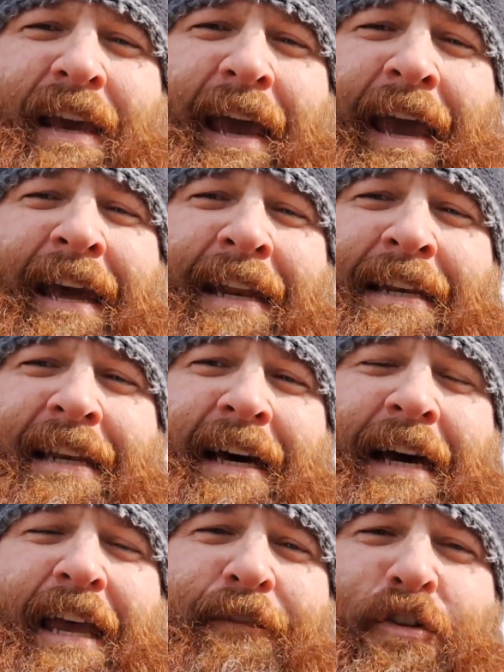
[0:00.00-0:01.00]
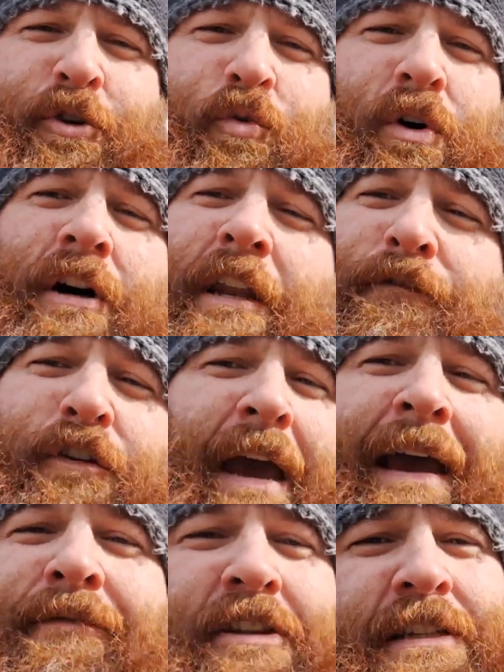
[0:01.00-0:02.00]
And if you
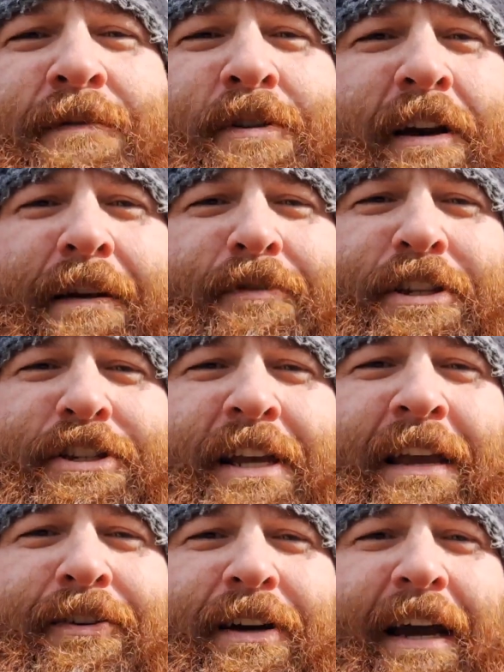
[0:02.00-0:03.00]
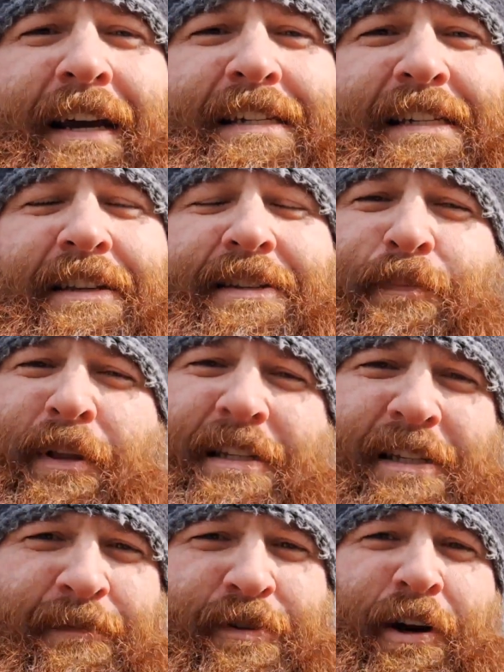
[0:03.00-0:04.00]
haven't subscribed to the channel, guys,
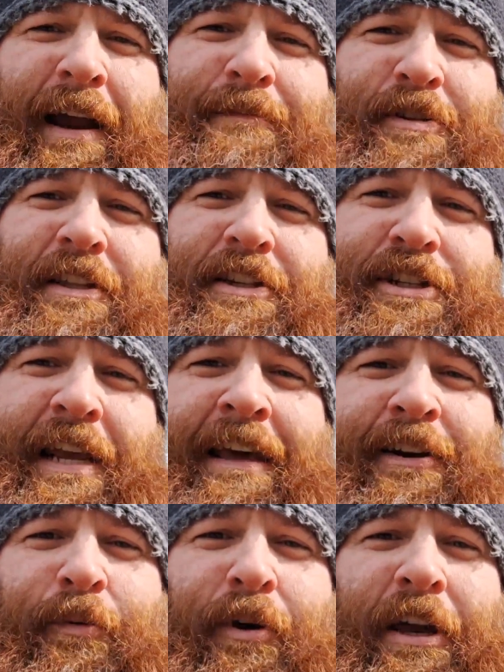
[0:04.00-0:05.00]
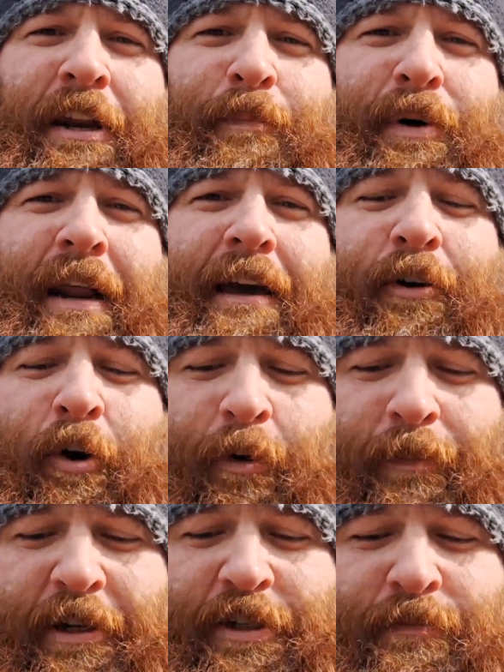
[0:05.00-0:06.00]
please subscribe to the channel. We're going to put out a
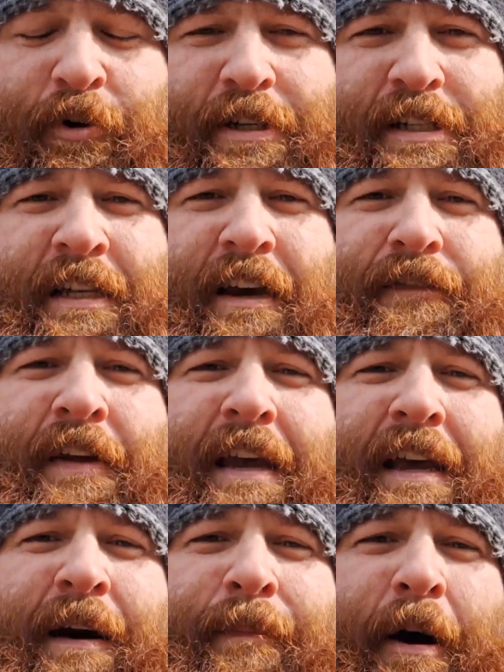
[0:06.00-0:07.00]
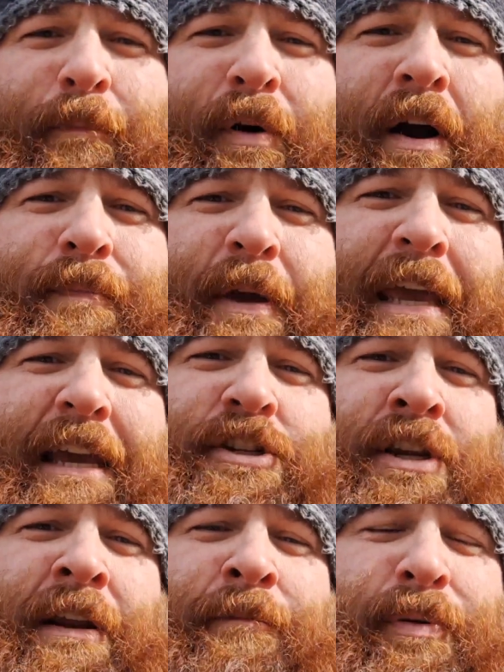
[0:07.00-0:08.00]
whole bunch more stuff about
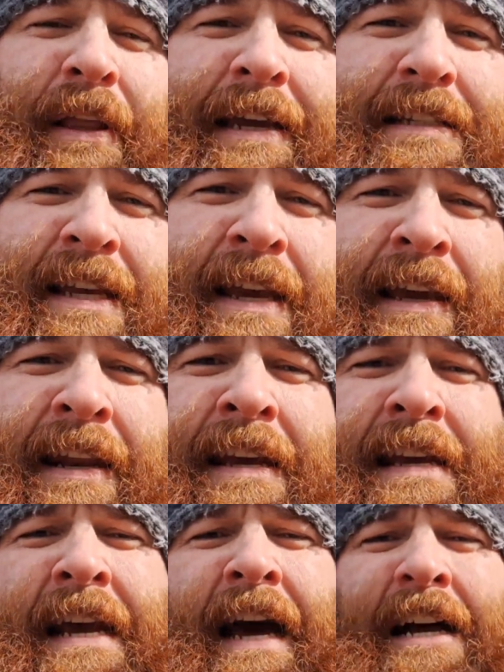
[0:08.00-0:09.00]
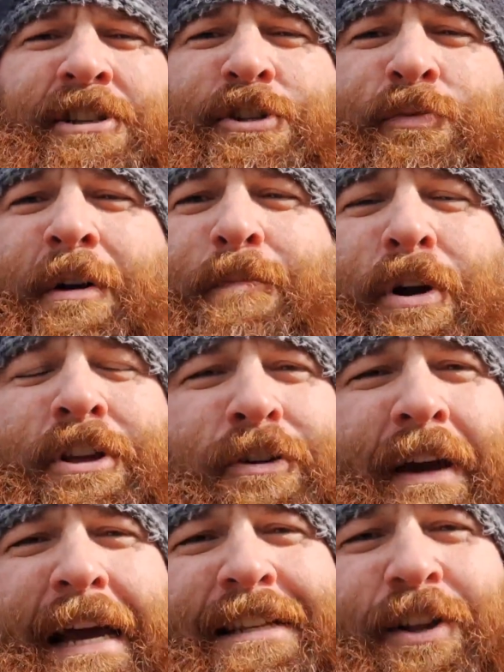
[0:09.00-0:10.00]
propagation and planting, and I just want to bring
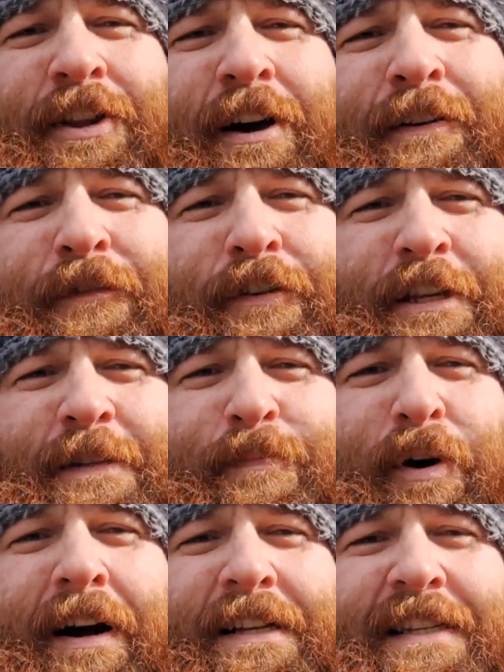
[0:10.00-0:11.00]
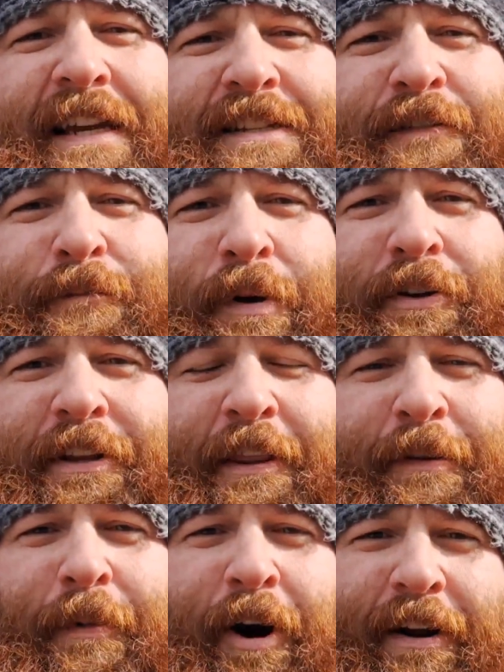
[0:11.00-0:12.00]
you guys along for this process of
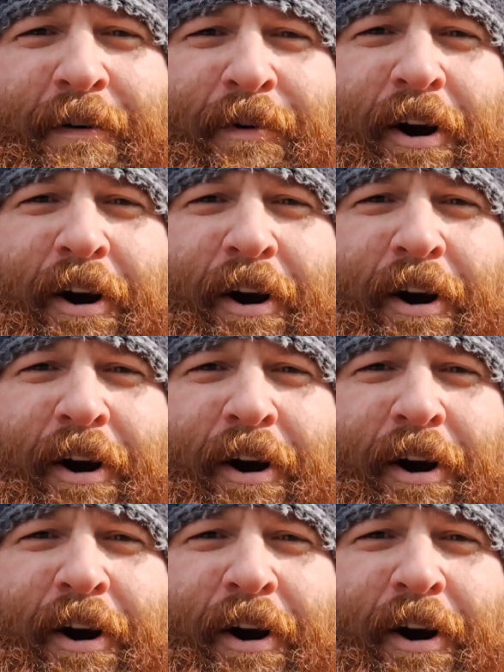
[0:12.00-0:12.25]
building the Markham